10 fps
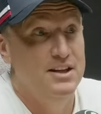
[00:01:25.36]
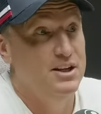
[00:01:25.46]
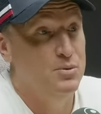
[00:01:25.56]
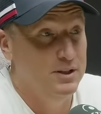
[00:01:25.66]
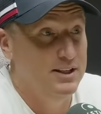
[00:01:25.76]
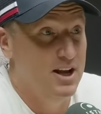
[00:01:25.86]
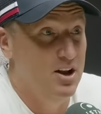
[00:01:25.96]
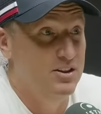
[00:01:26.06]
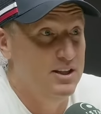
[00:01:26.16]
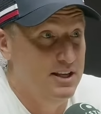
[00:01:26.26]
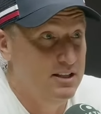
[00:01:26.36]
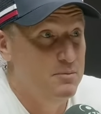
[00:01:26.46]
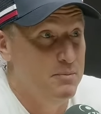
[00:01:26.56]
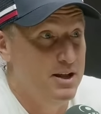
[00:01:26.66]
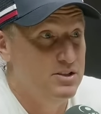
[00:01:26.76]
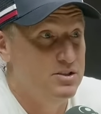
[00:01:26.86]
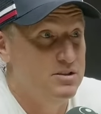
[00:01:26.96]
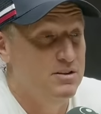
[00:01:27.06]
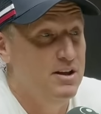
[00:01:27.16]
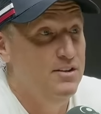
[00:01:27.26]
Then you quickly go to the England
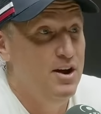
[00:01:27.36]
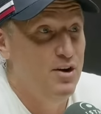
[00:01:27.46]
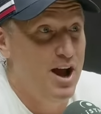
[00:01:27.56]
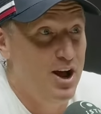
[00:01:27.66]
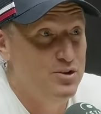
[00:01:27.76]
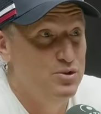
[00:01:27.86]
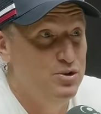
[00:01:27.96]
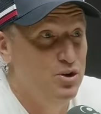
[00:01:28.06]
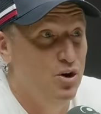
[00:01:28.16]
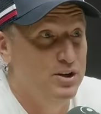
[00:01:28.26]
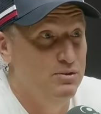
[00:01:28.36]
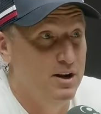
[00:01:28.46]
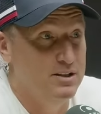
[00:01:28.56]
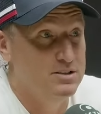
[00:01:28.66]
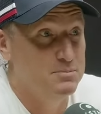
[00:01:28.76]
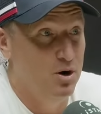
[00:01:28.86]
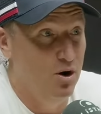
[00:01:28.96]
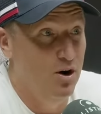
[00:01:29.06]
match. They're one hundred ninety runs